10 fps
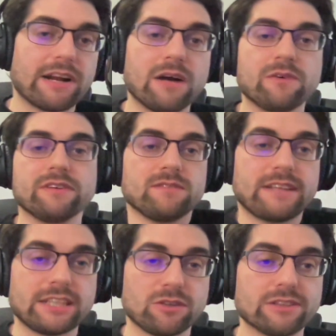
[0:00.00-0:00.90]
now,
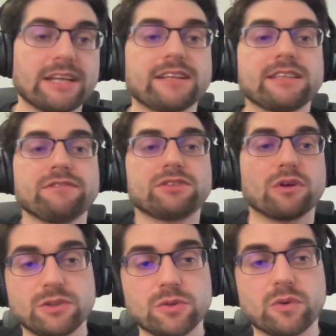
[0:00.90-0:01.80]
there is an alternative,
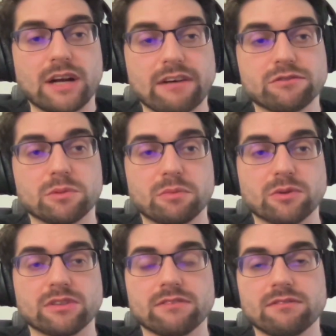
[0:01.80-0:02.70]
so you have to
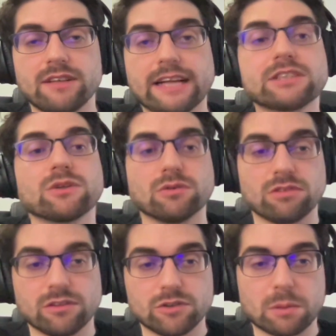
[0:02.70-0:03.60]
put Xcode
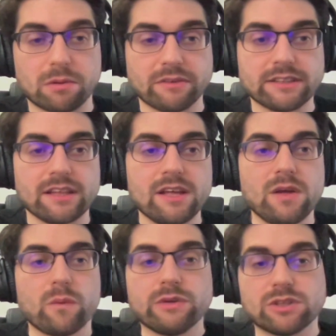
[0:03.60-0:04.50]
on top of it
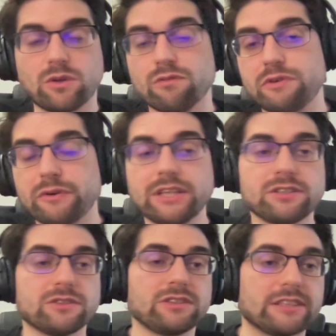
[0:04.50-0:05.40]
with some
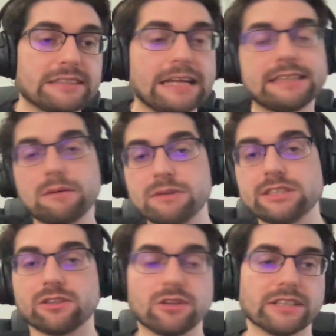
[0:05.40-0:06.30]
configurations,
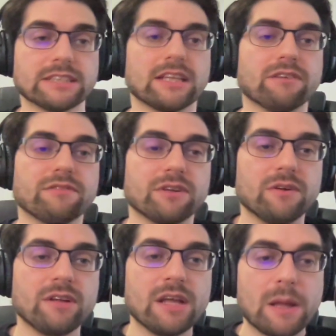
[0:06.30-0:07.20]
entitlements, and all that stuff,
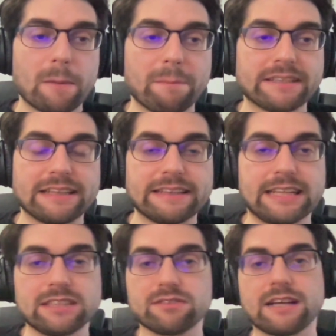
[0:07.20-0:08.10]
But
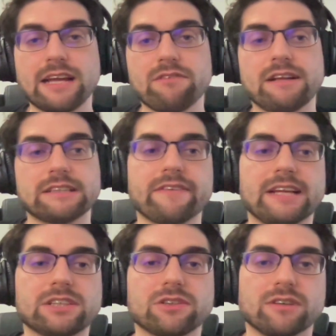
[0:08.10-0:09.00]
that's kind of like the
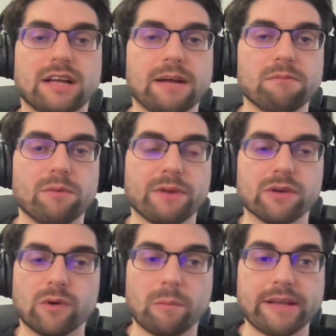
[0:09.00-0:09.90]
direction I'm moving
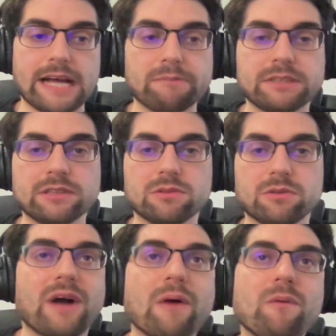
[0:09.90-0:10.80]
all my apps
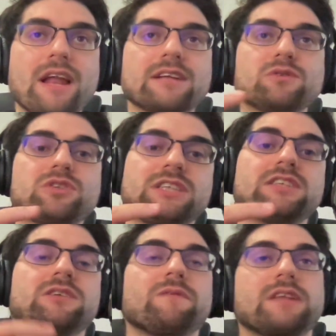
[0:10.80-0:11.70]
into. I would like to see
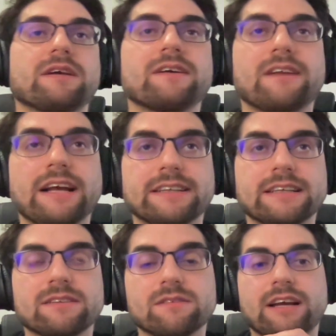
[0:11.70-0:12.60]
something like
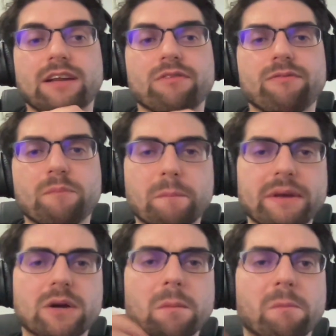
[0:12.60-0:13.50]
that, kind of
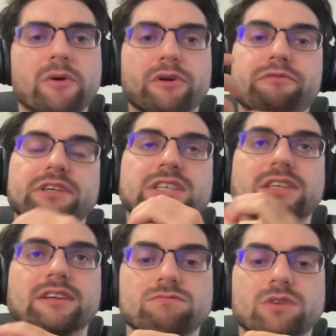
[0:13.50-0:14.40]
become more
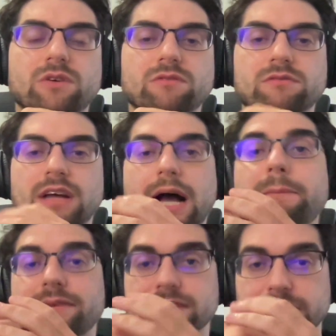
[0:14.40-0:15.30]
official on
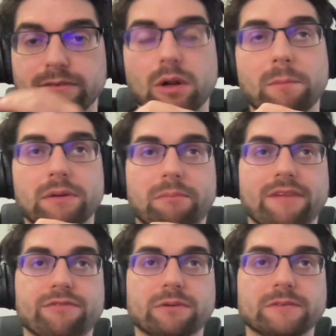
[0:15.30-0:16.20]
Apple development
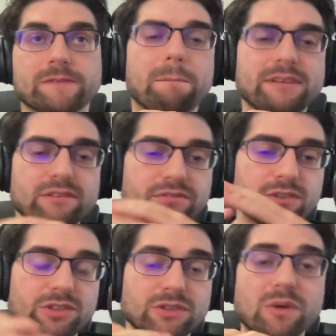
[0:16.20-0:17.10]
platforms. But of
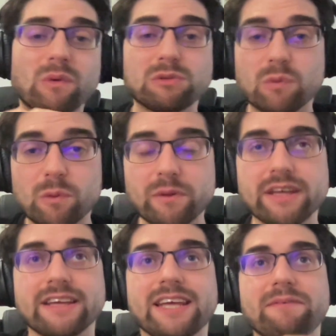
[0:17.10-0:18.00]
course, you know what will
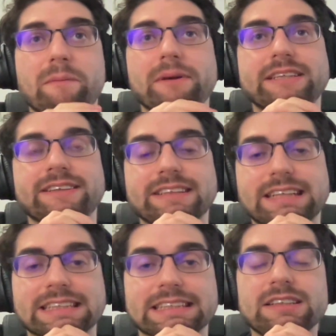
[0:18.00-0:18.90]
be even better than
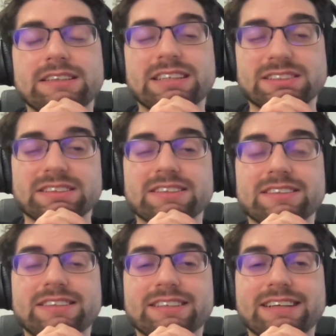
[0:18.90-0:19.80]
that? That
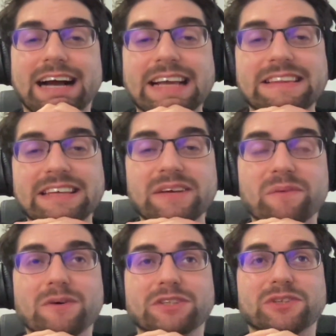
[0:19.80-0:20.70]
the IDE
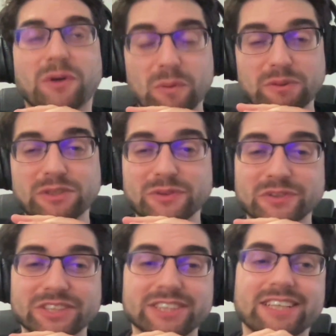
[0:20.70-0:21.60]
was open
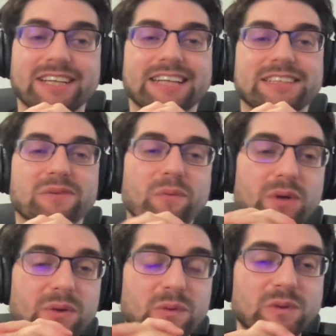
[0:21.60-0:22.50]
source and that we
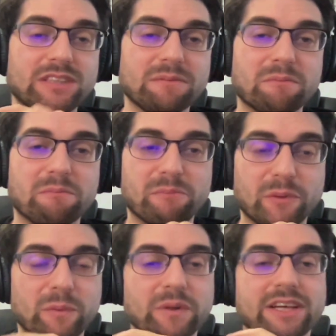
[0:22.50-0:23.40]
could
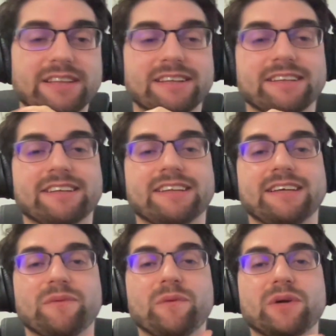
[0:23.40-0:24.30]
improve it and
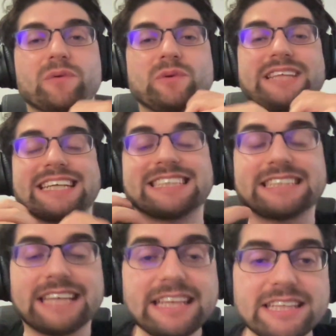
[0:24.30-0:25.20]
we could
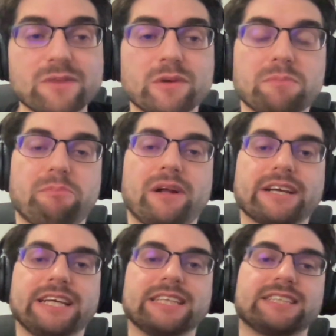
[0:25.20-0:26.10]
extend it with
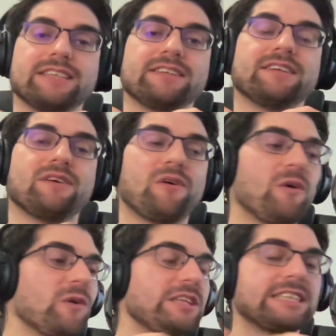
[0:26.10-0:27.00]
plugins and
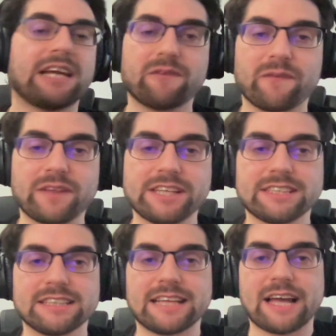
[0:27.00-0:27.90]
all these kind of things
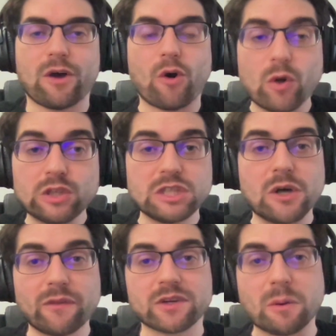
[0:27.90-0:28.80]
that all the
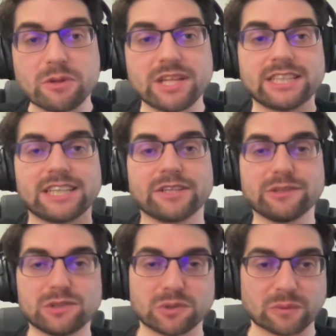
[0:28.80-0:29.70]
other communities are
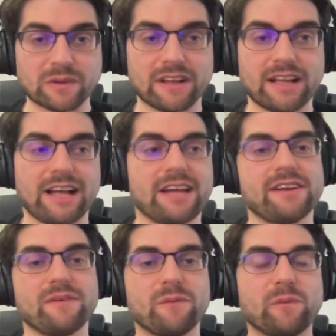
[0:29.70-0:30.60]
used to.
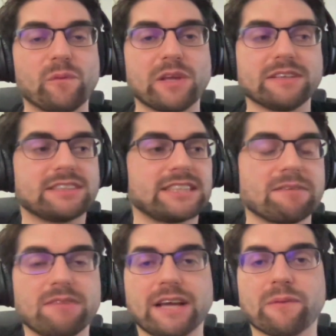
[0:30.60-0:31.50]
And we
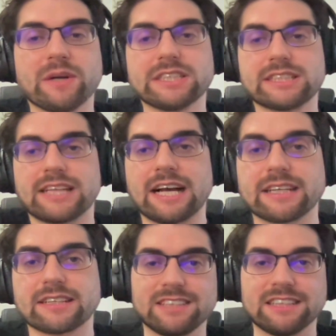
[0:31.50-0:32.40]
seem like we're
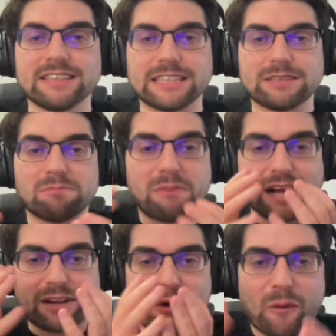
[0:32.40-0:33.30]
stuck in this
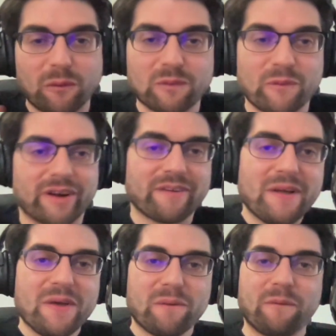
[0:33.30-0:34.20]
black hole where
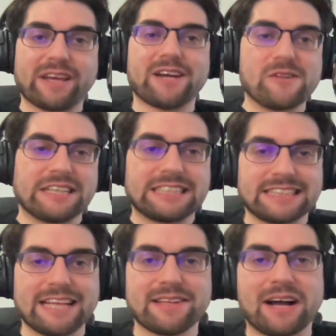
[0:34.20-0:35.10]
we cannot
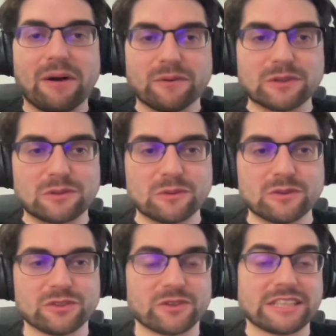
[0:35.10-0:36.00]
extend our
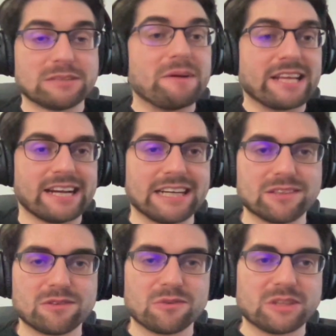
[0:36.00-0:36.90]
tools, or it's very hard
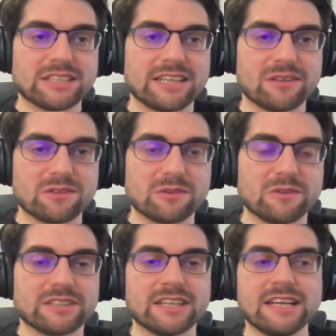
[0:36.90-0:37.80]
to extend our tools.